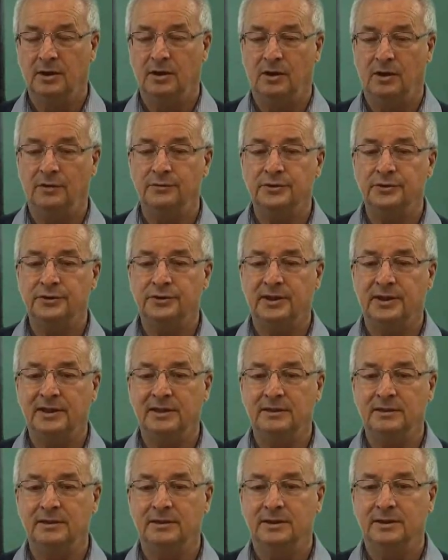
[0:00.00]
On the
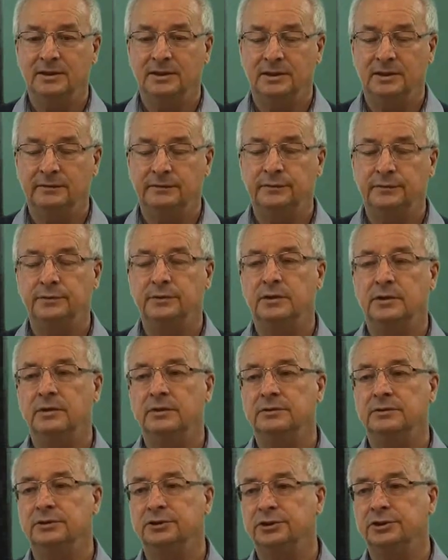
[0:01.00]
train, if you
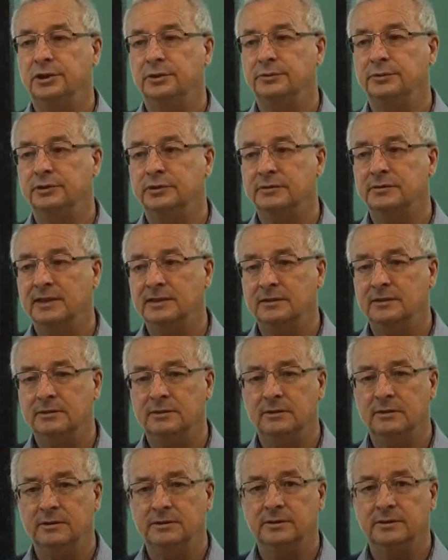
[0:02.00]
can't show the credit
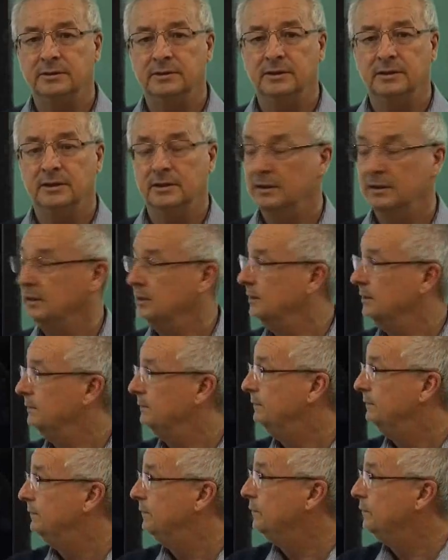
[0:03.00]
card
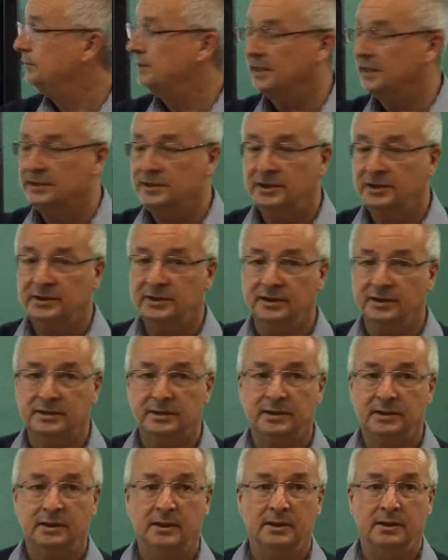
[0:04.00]
for that
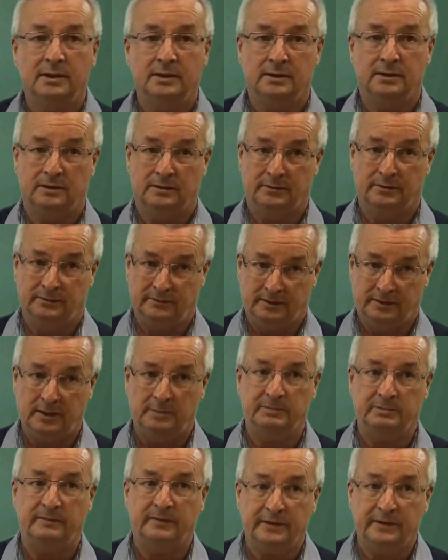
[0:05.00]
ticket, they'll
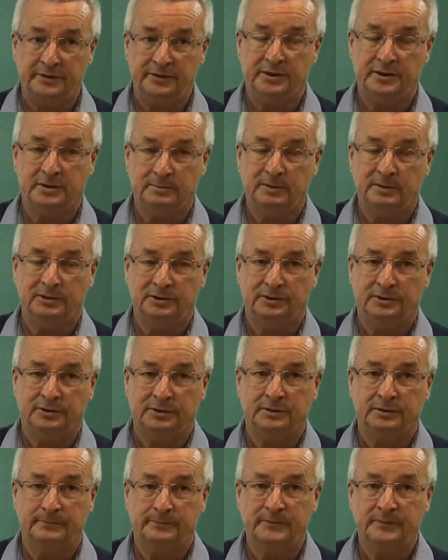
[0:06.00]
be very
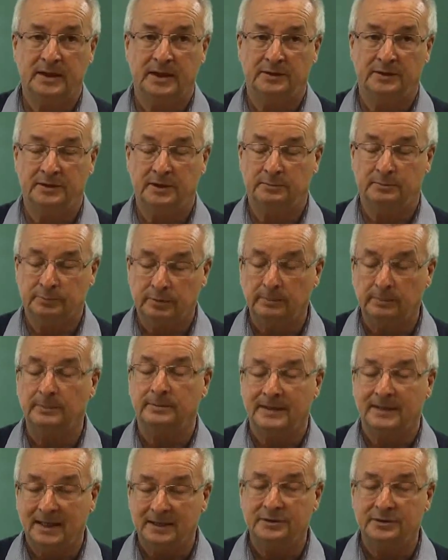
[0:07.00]
suspicious and they'll
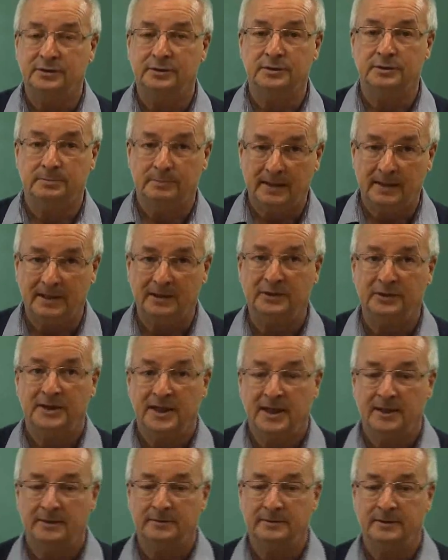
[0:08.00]
probably ask you to pay
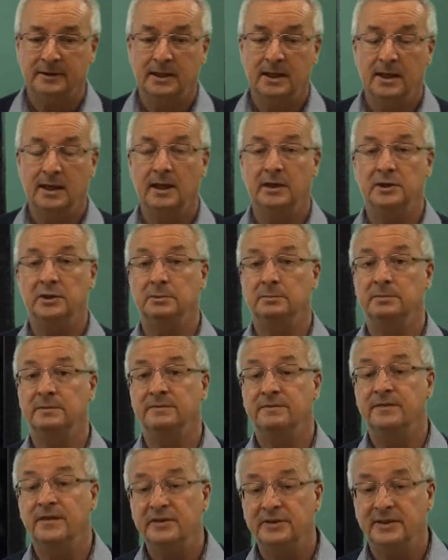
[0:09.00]
again, and it will be
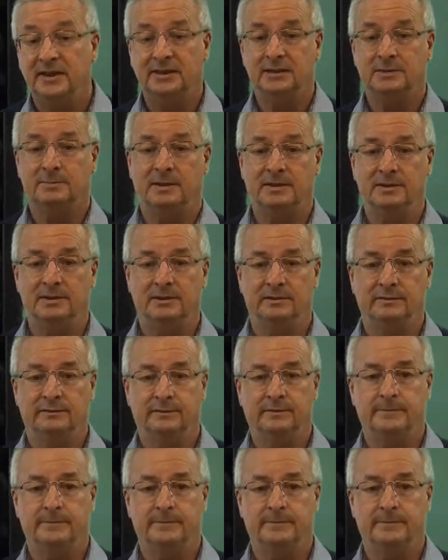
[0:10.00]
very expensive.